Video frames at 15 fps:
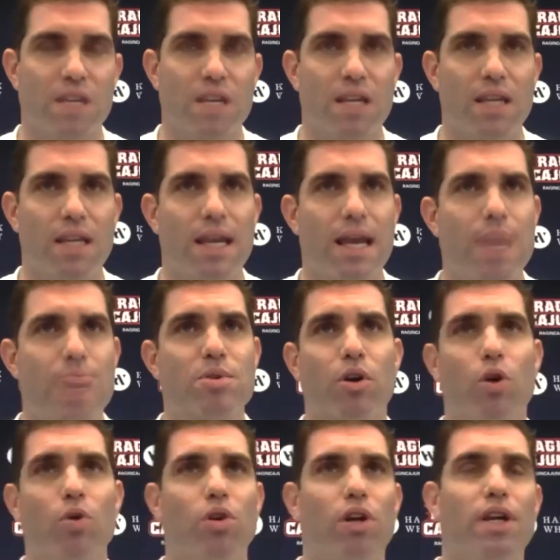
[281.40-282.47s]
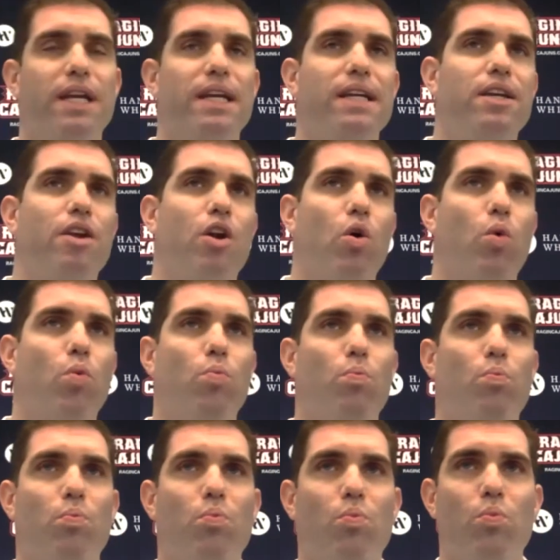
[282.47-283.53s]
Yeah, absolutely.
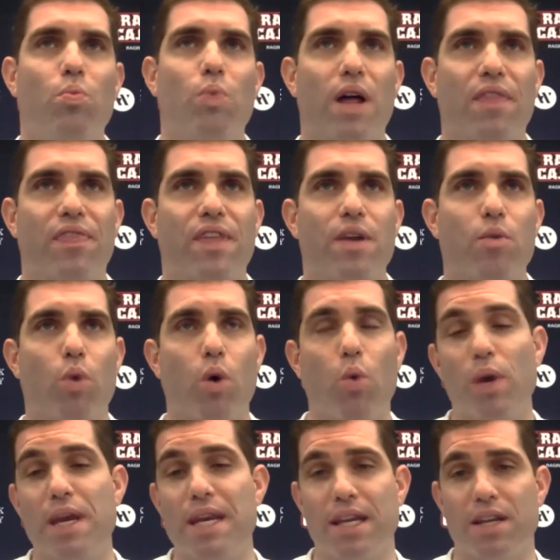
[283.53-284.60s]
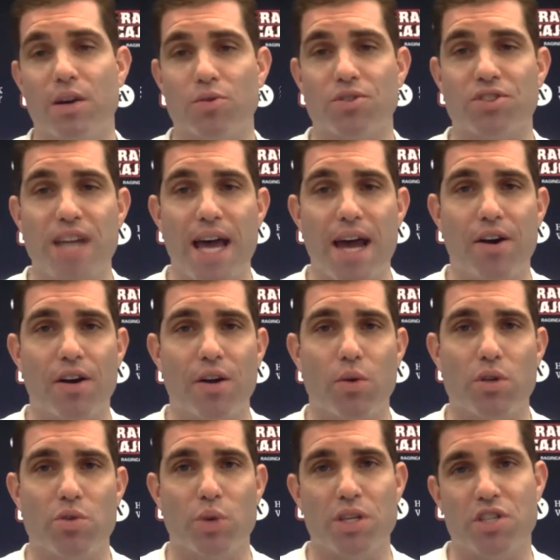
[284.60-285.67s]
I think what we did on Saturday
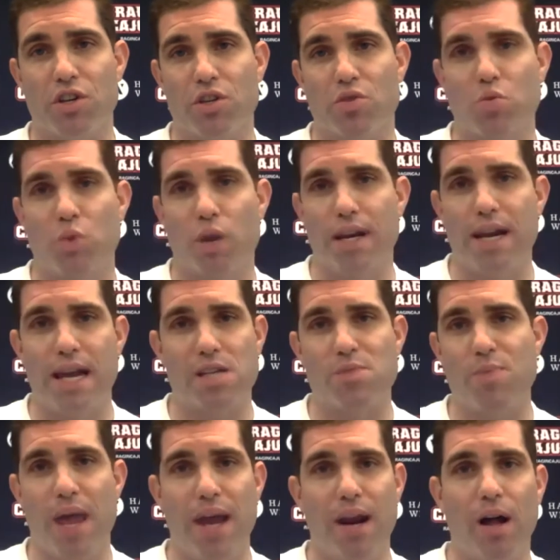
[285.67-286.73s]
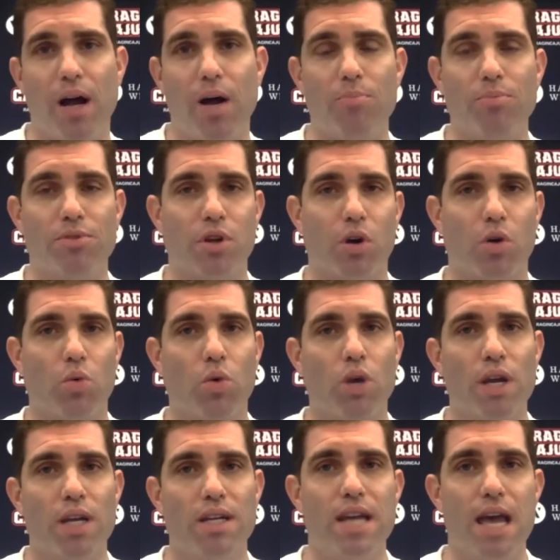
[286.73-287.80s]
was we just went next man up. So
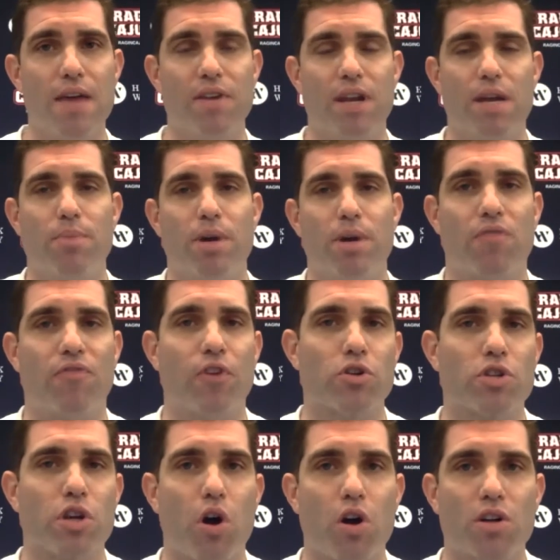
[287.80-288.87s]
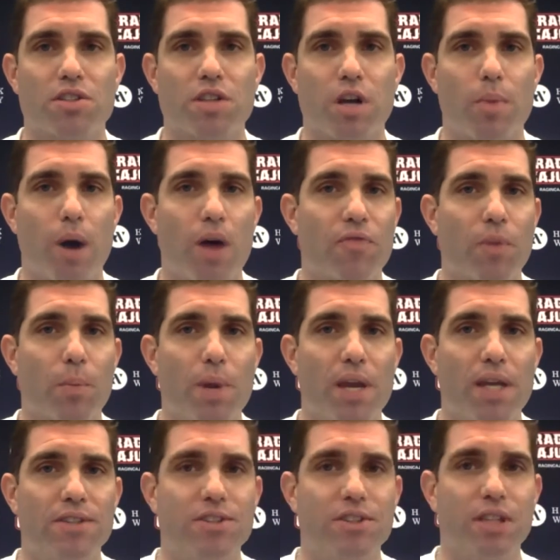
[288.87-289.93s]
Devin had been our first guard sub off the
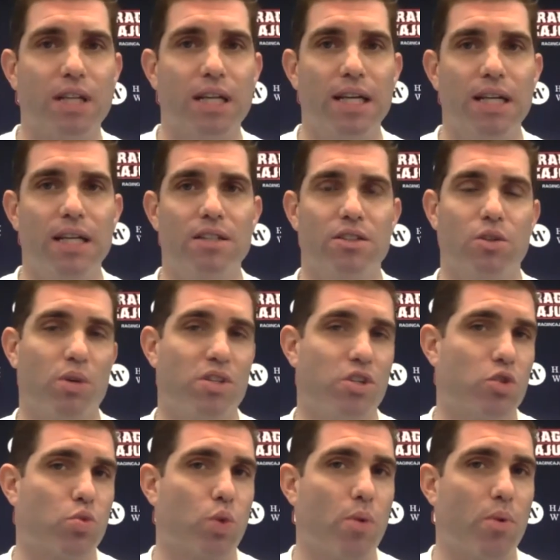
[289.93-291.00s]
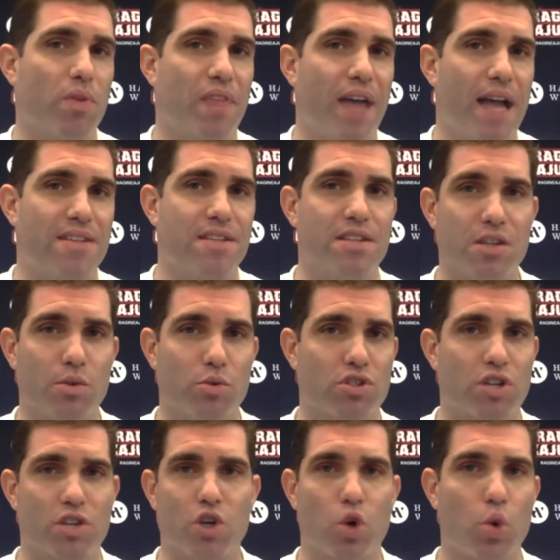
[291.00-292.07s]
bench. So we just went with that since it was
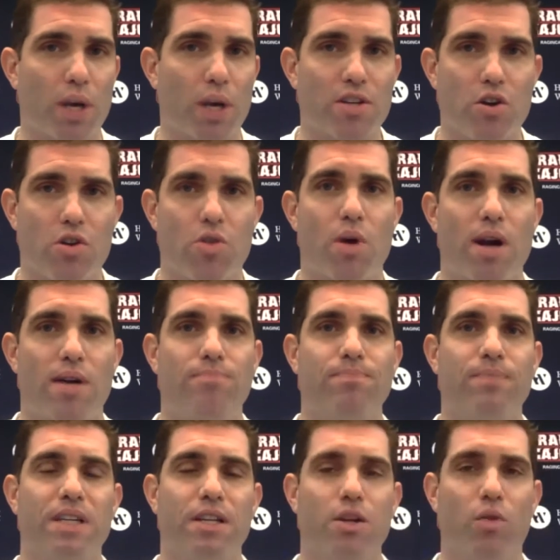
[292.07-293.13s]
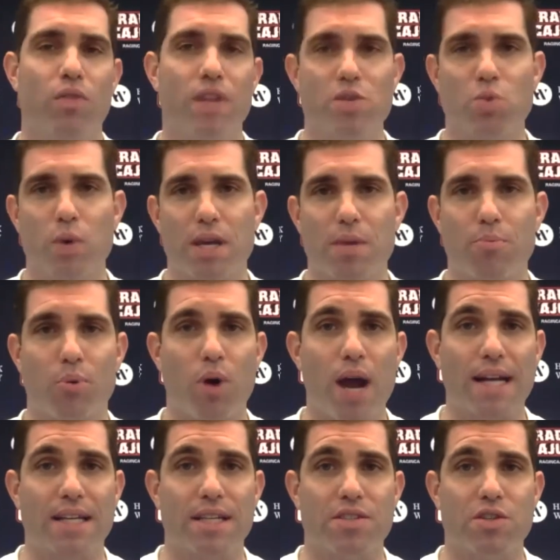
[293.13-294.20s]
such a quick turnaround. This week in
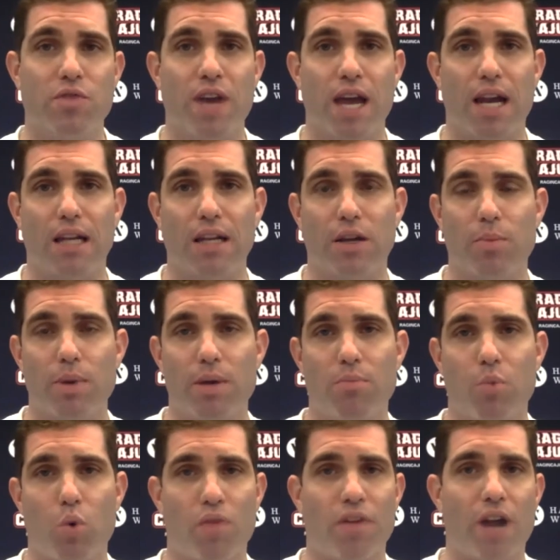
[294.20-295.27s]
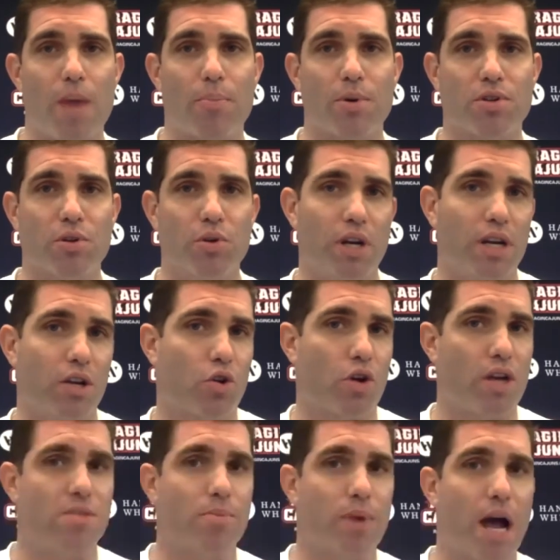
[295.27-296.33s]
practice, you've got a little bit more of an opportunity to
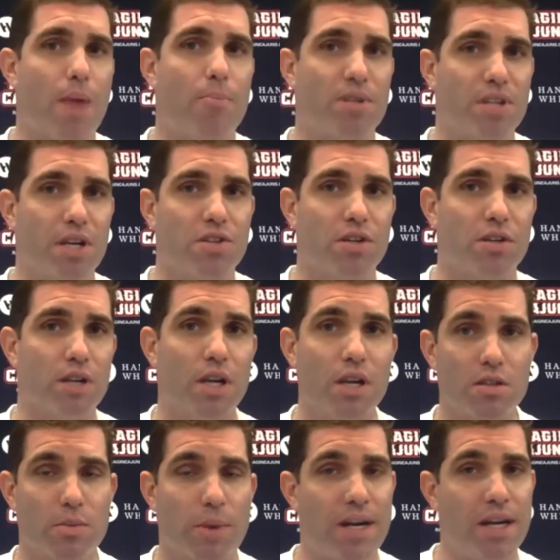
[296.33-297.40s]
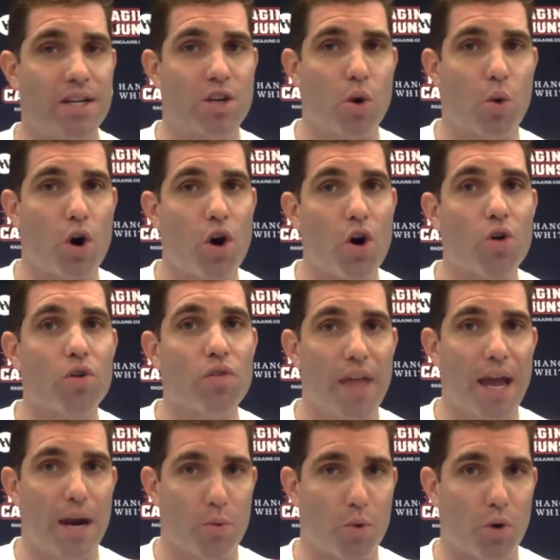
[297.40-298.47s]
create some competition. Somebody needs to go earn
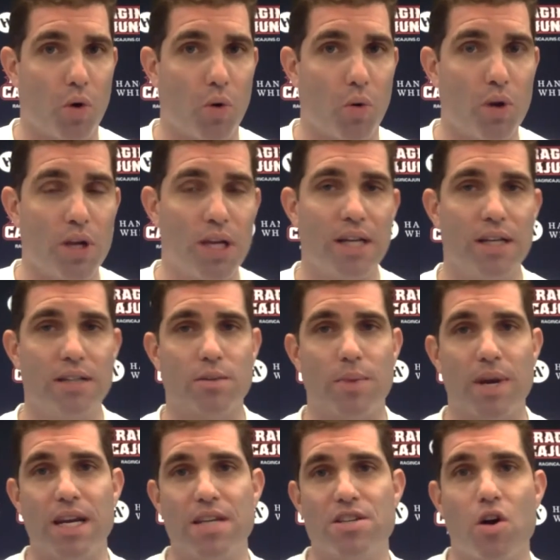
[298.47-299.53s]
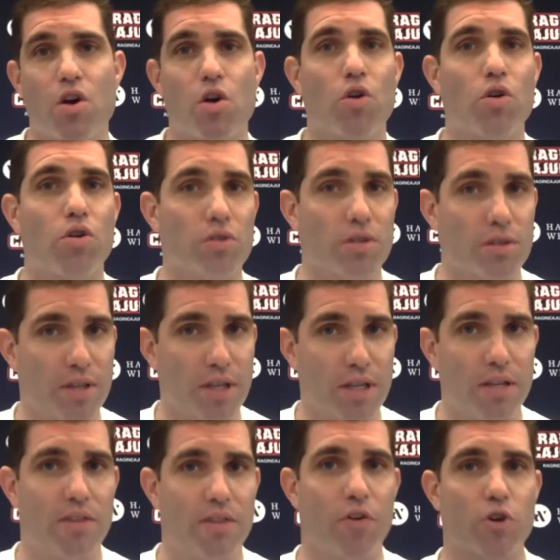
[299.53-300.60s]
that role. Somebody needs to earn
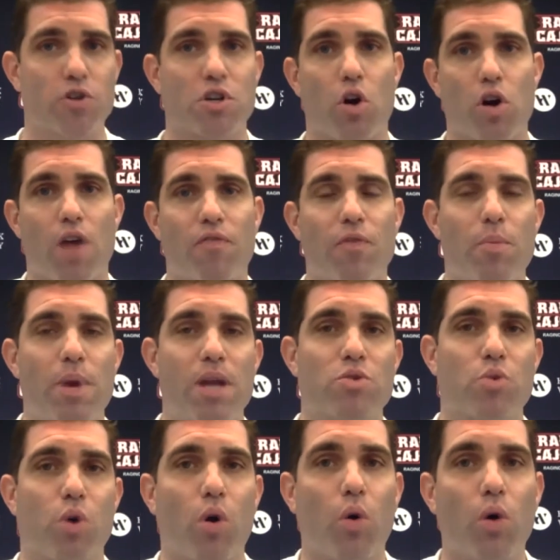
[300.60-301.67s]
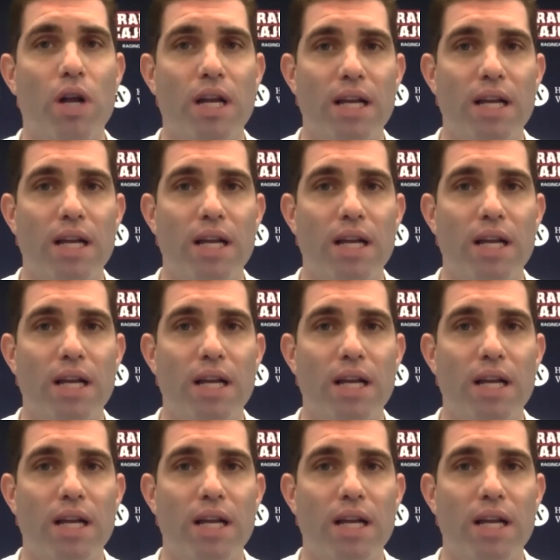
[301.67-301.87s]
the first guard off the bench role.